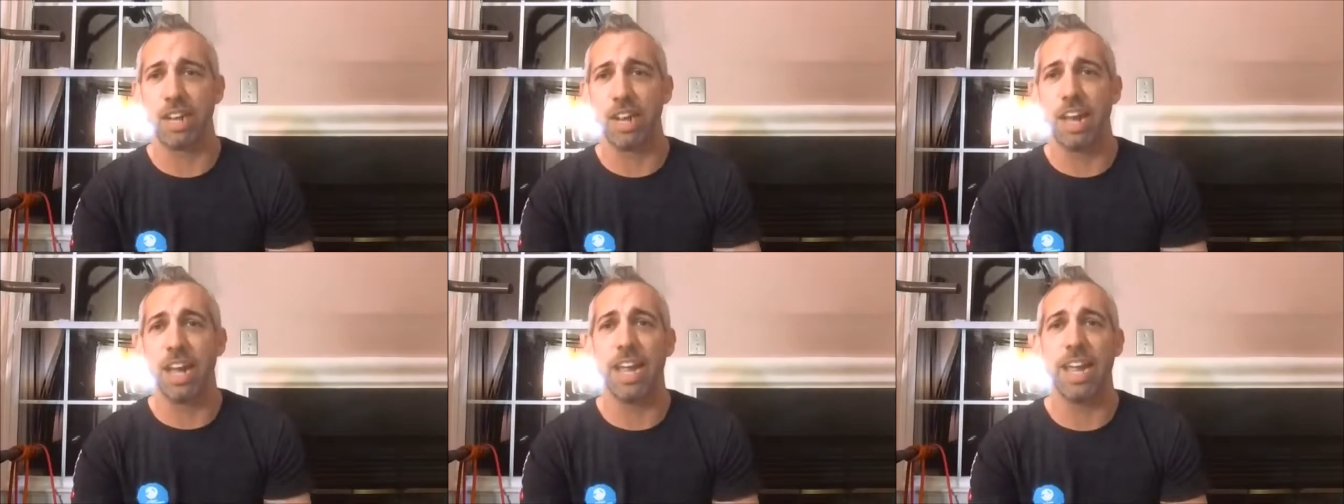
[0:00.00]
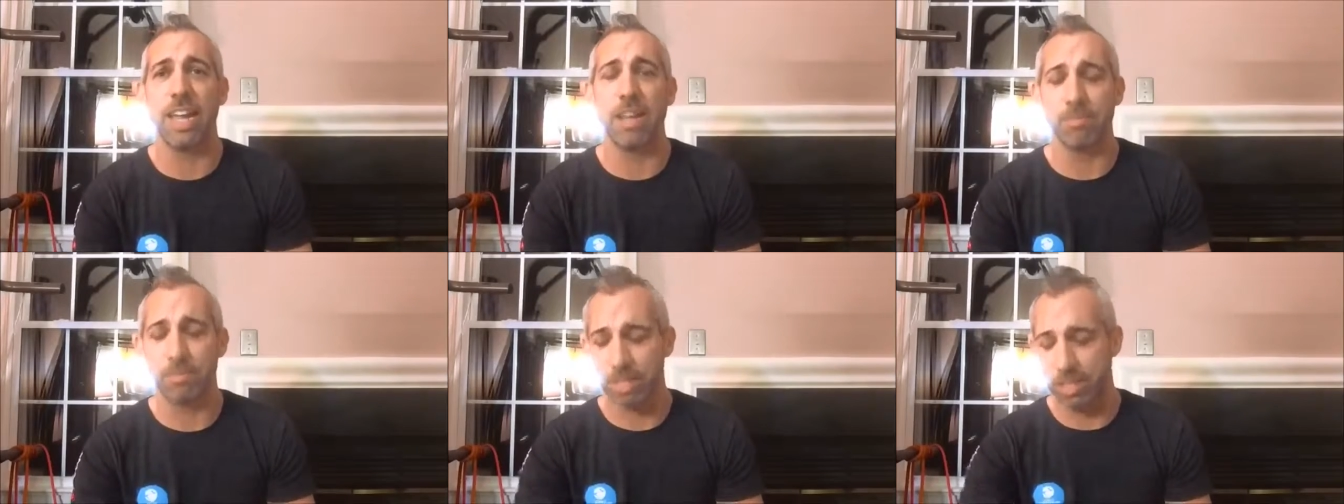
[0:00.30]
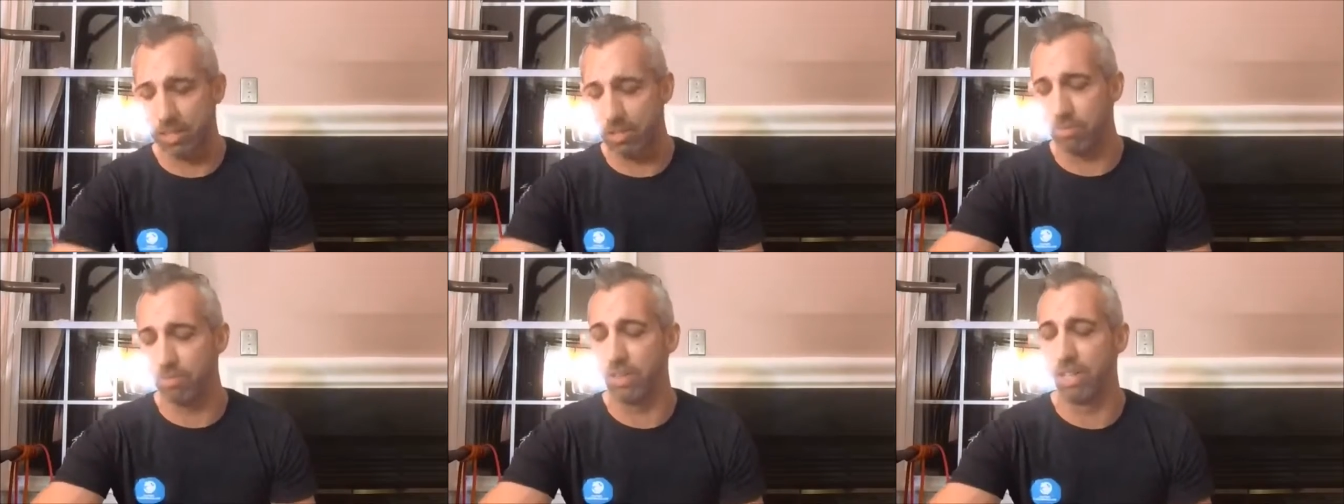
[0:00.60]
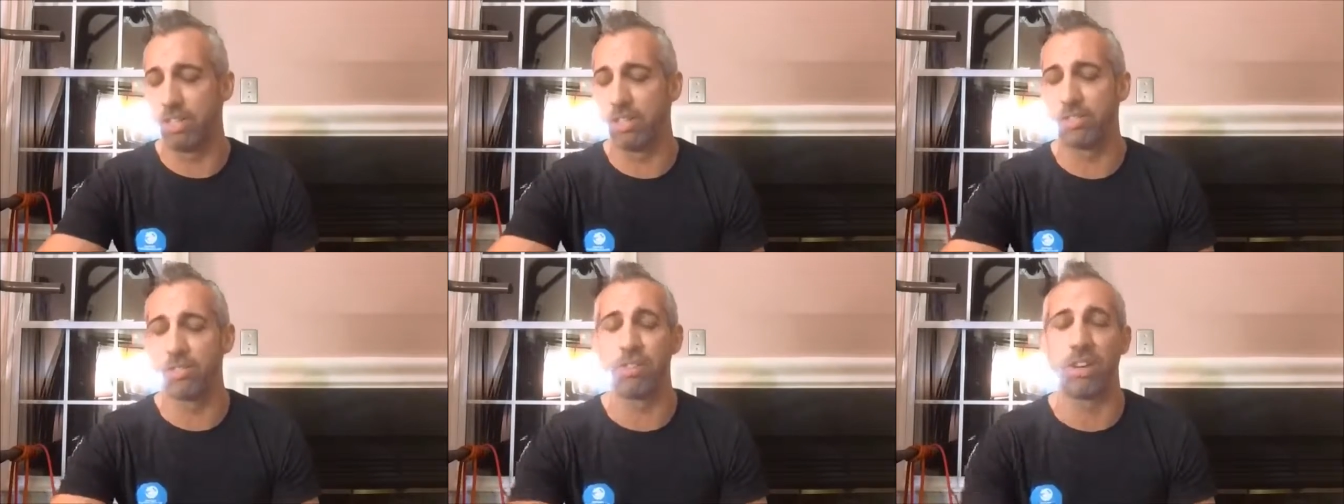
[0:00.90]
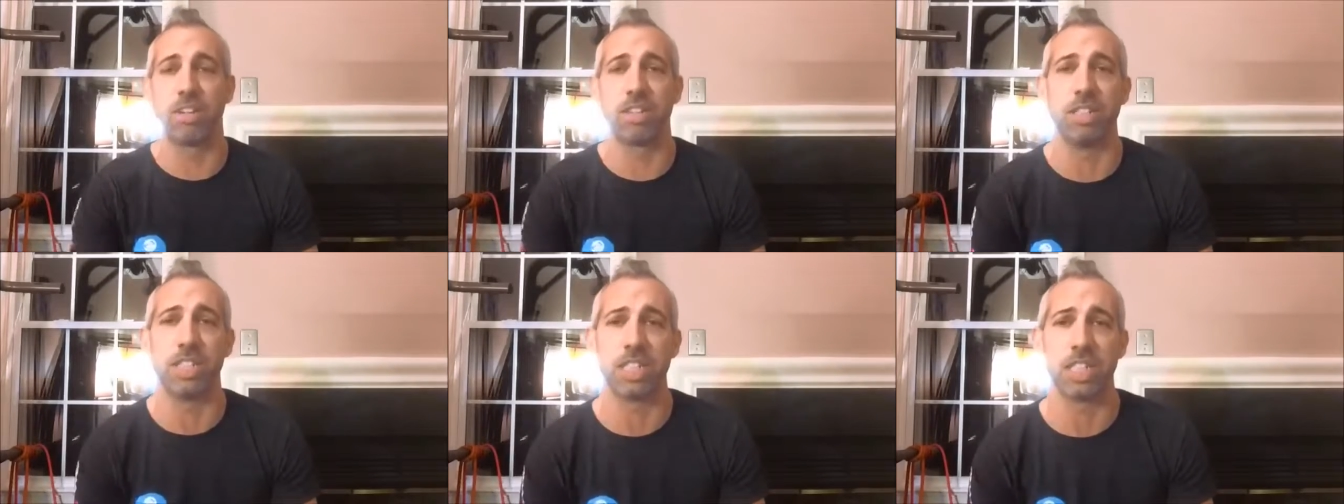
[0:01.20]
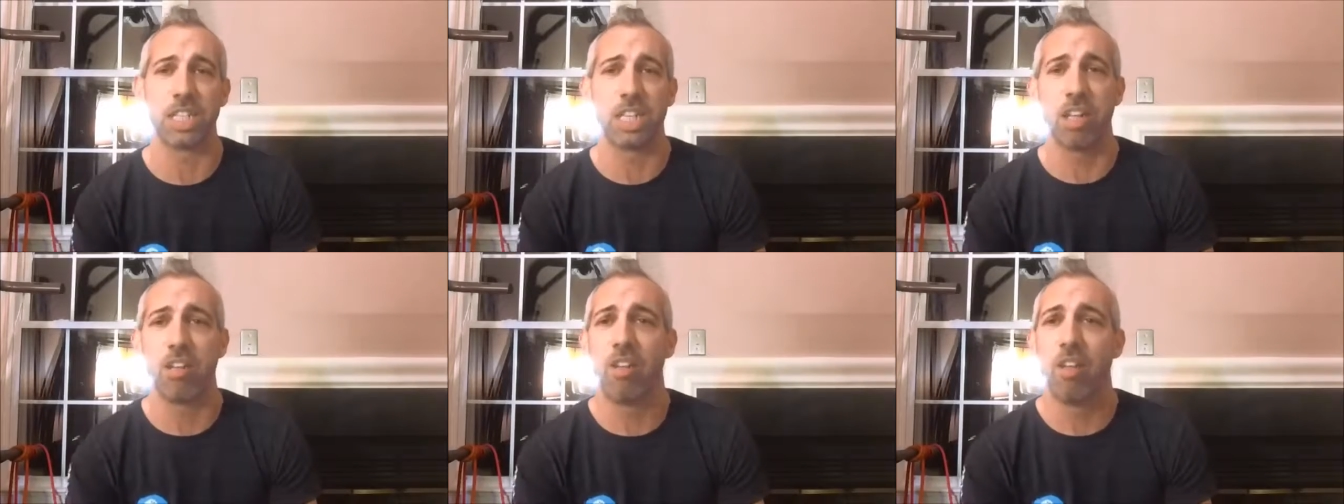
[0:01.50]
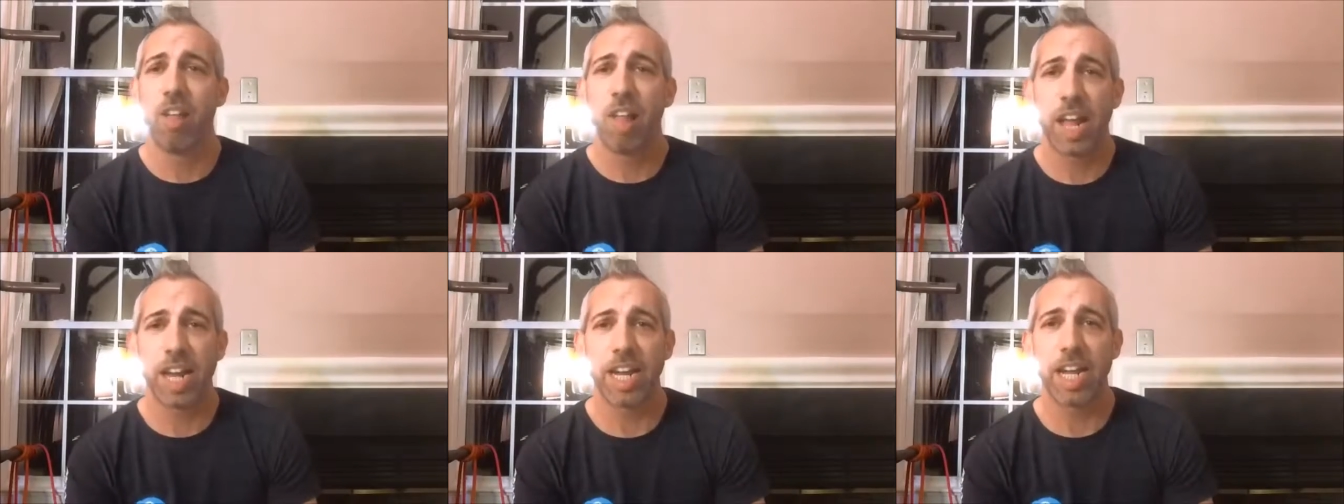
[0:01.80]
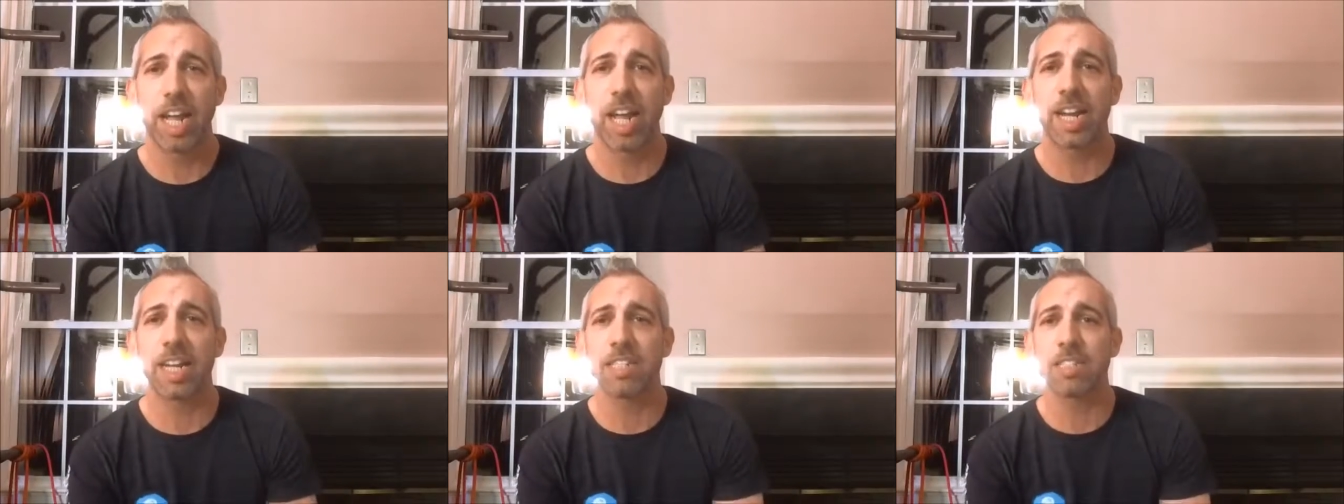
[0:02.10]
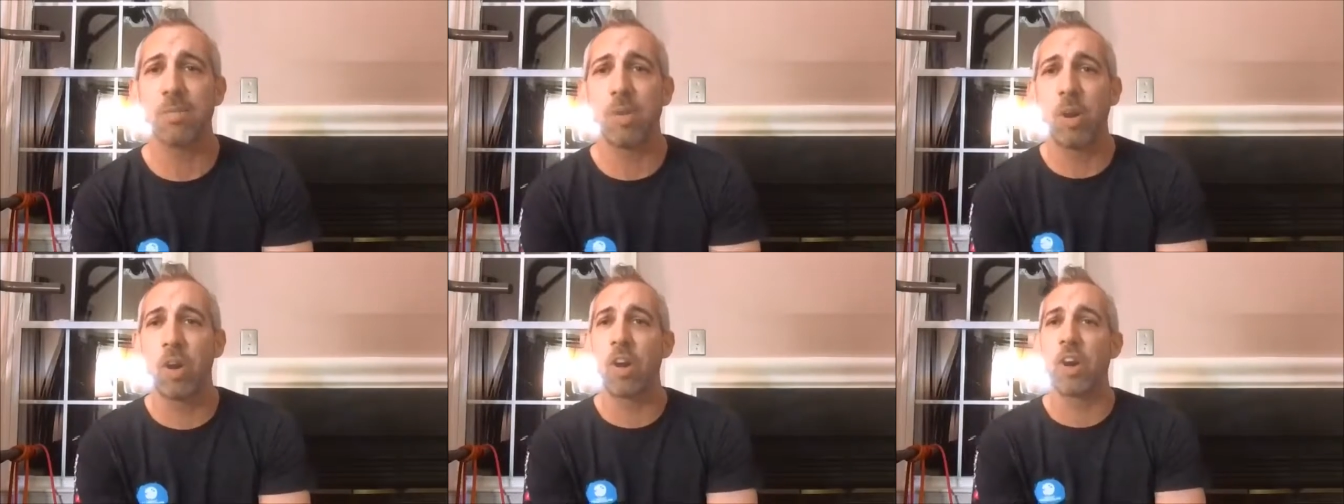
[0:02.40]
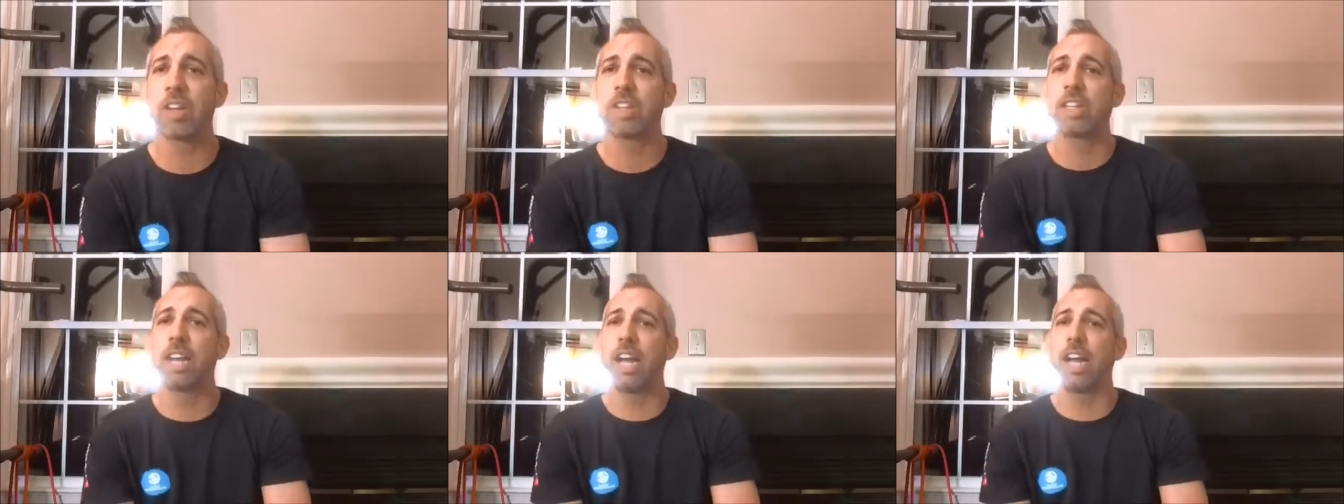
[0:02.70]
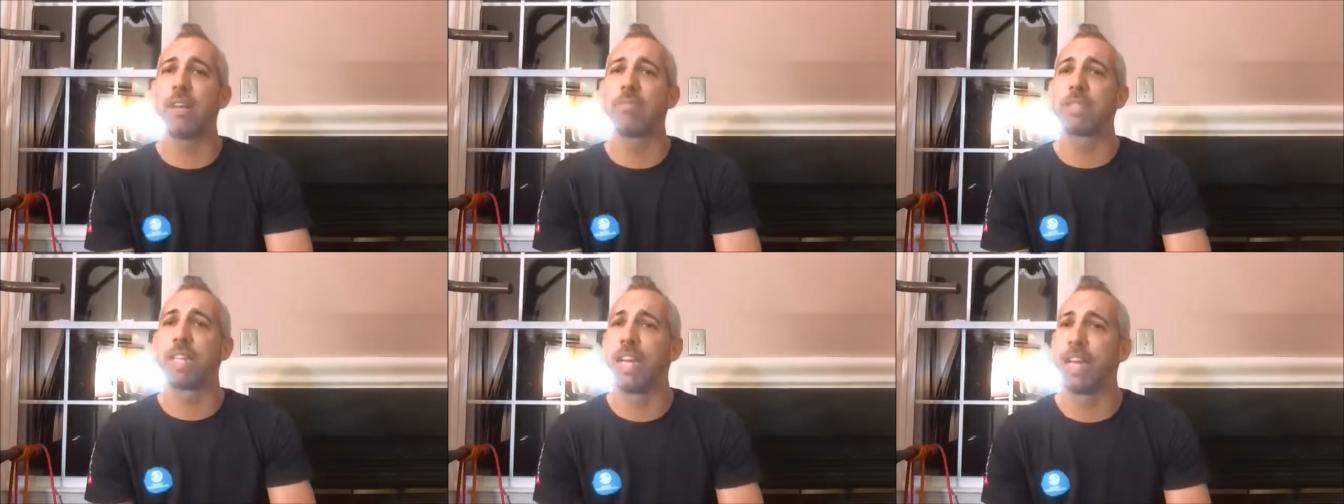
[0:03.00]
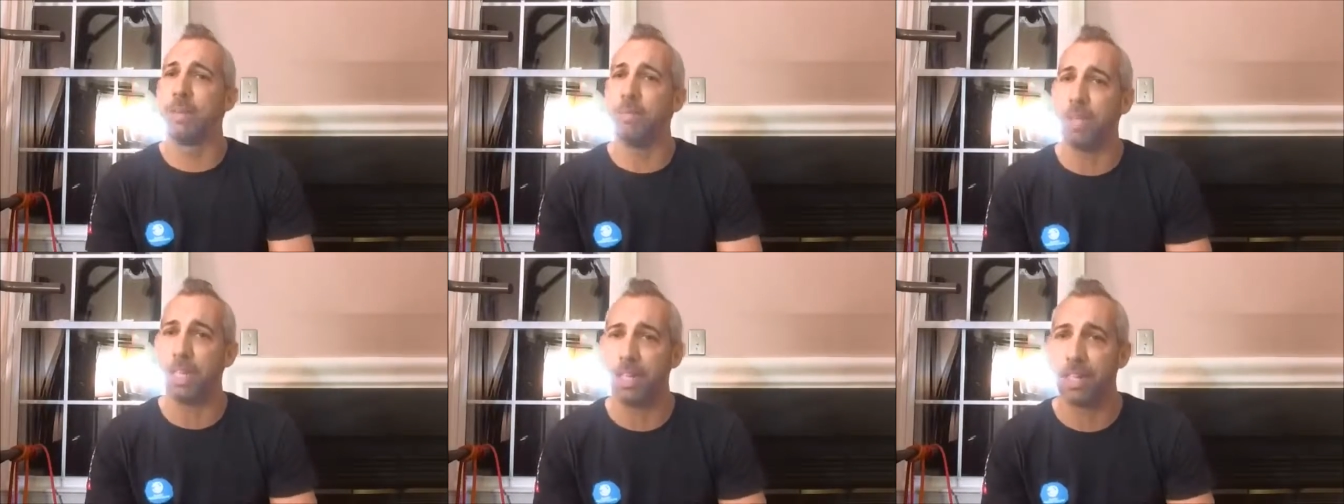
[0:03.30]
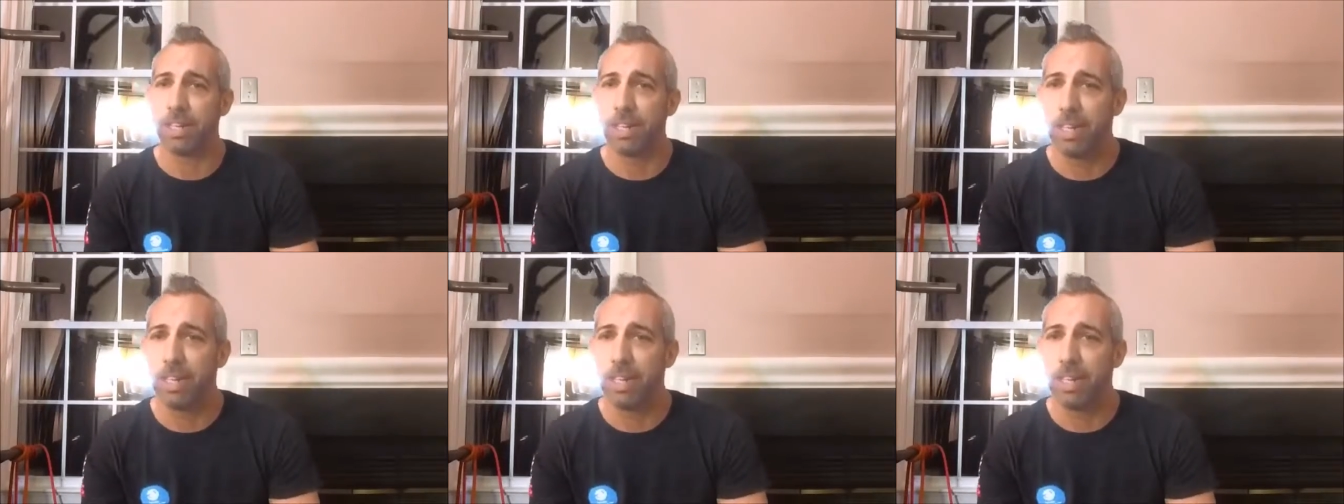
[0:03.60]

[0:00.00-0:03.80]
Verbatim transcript: and I am still really struggling. I got I got some hard times ahead of me,